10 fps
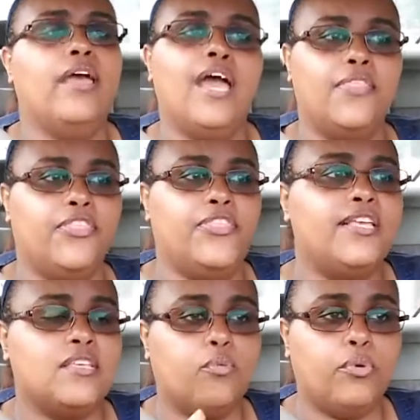and the things
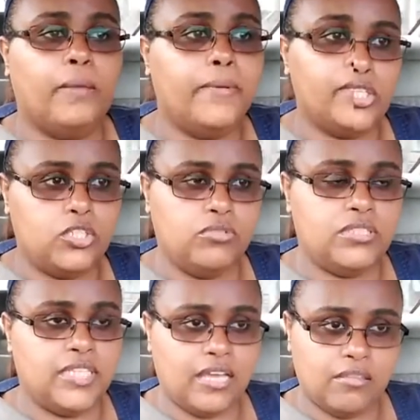that we've been doing
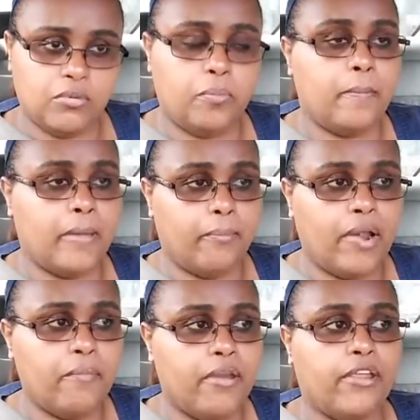together from my
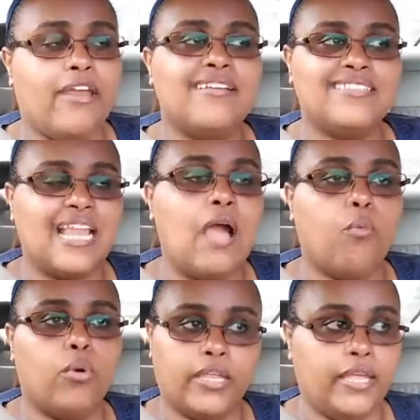primary care is not
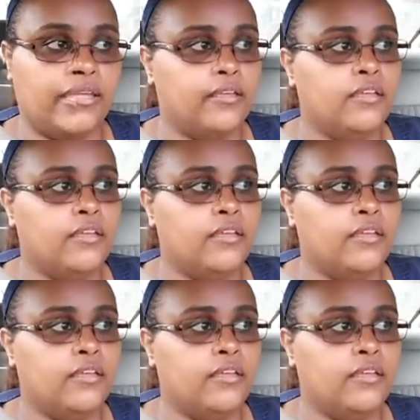working.